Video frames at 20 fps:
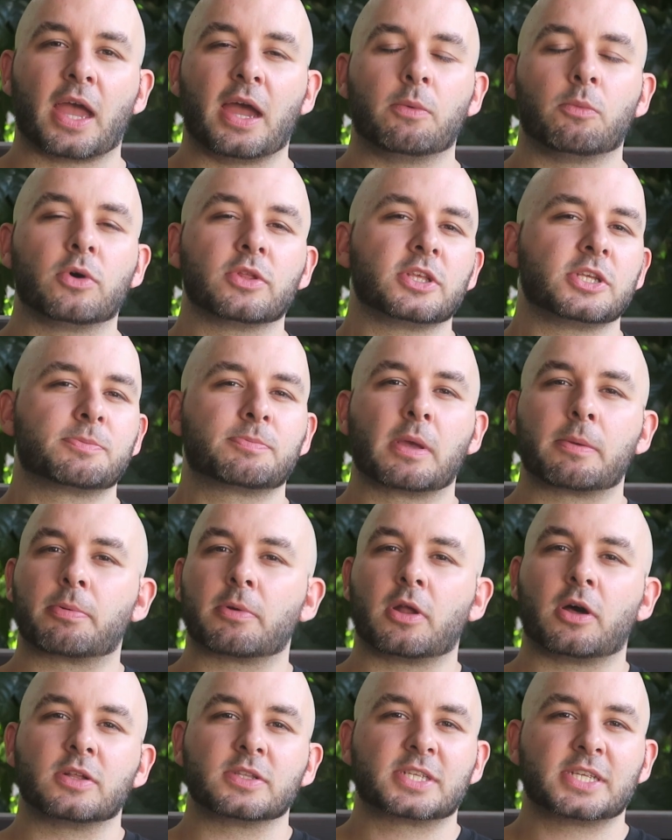And what these
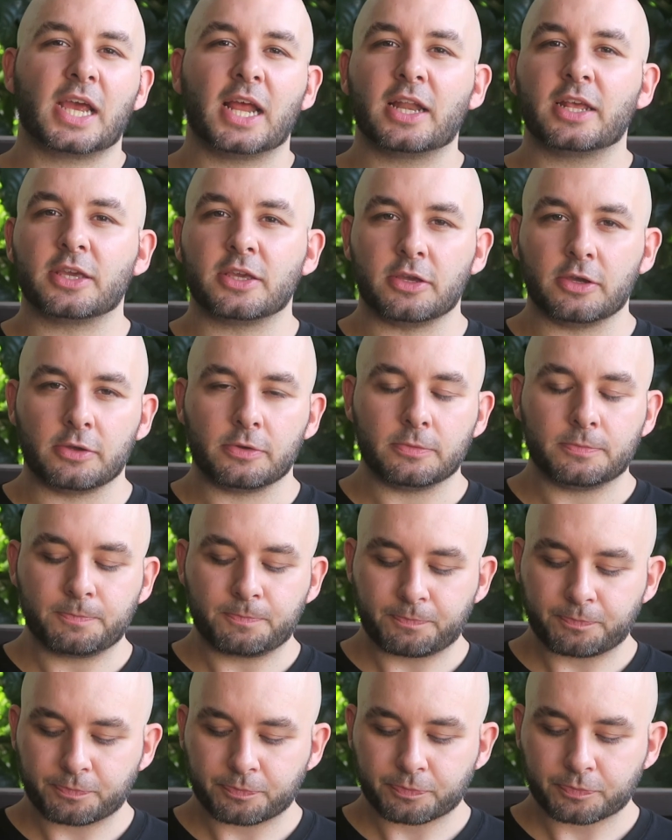people aren't telling you
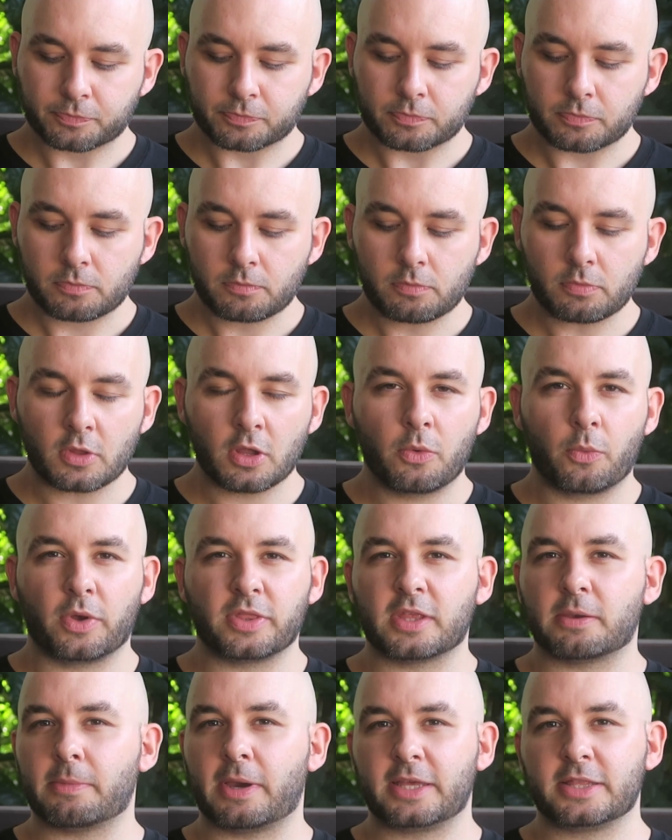
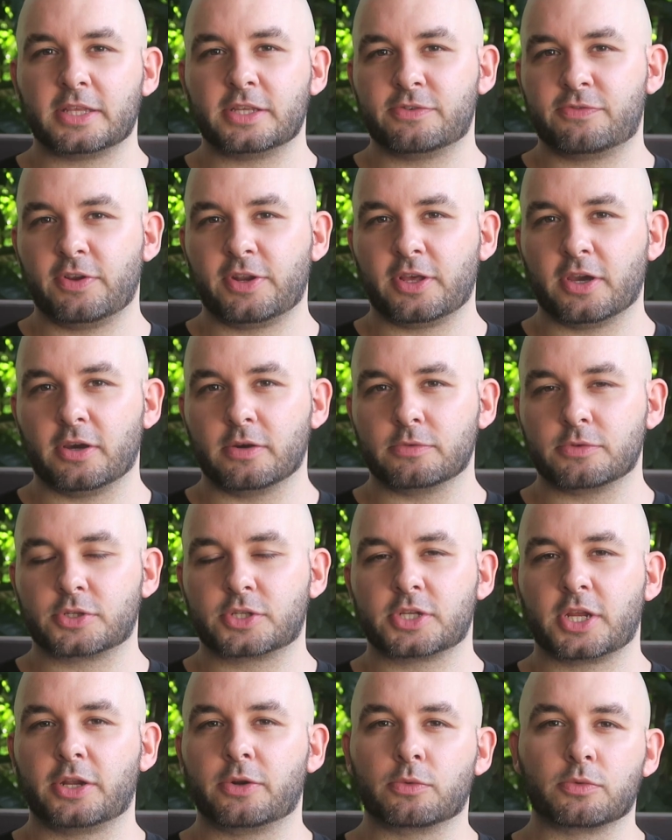when they make these
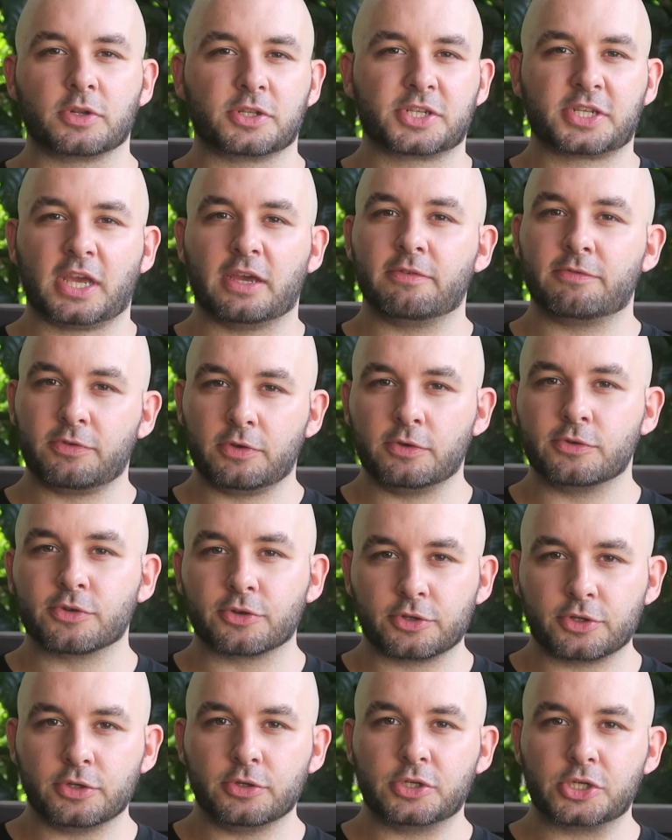videos in order to get views
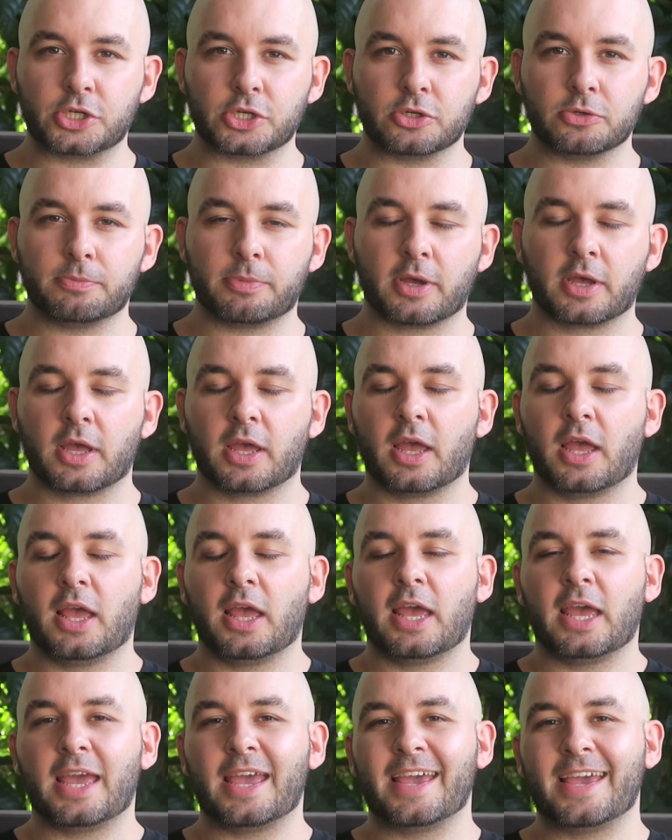on YouTube
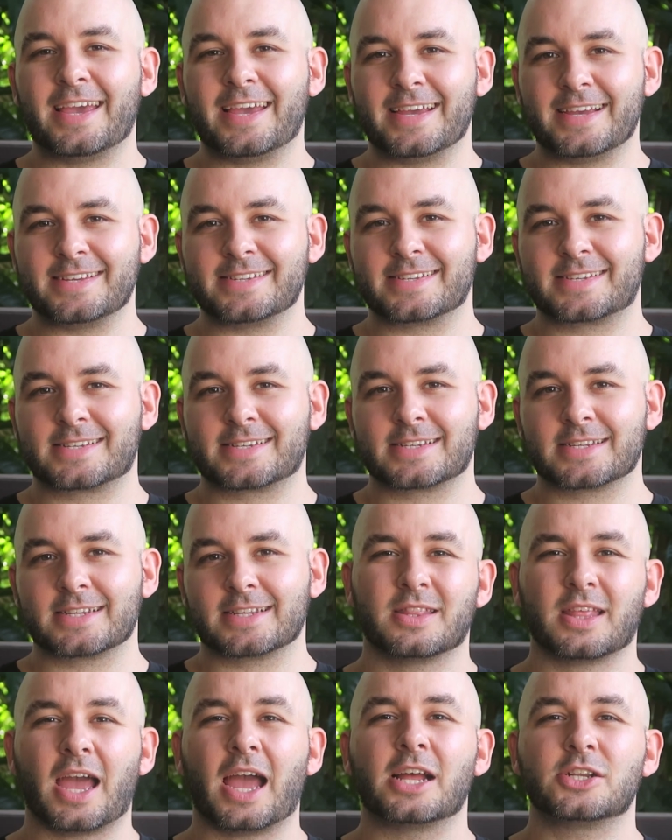is
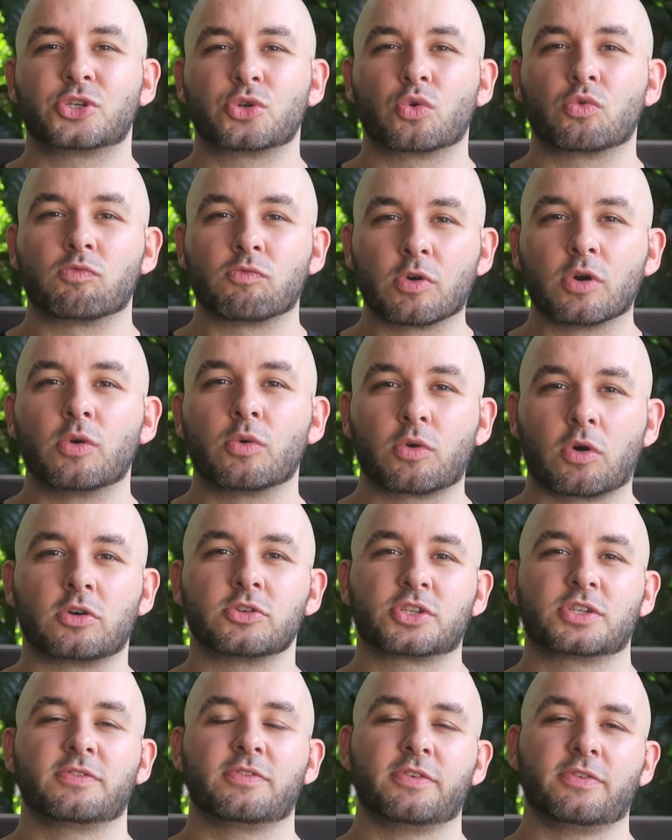the actual real
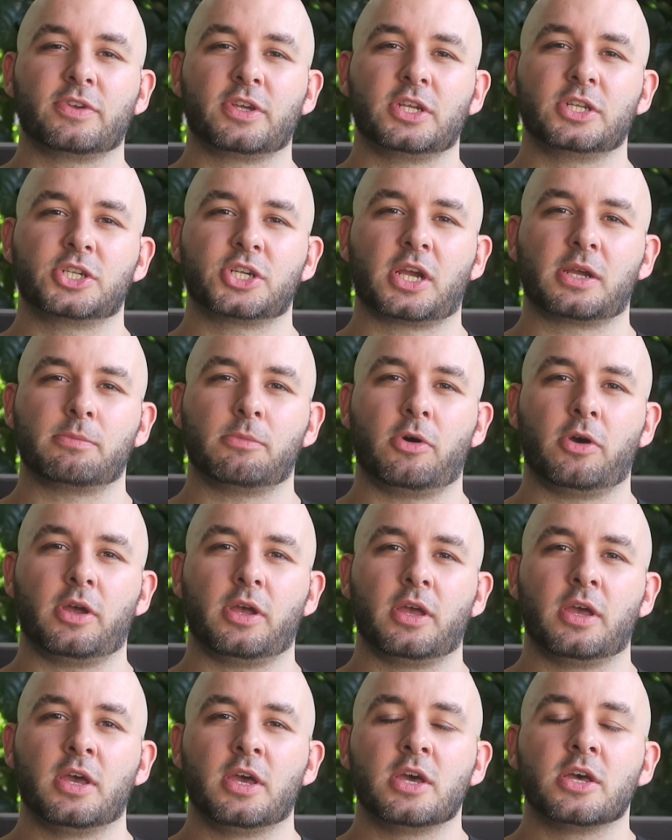cost of living in Chiang Mai.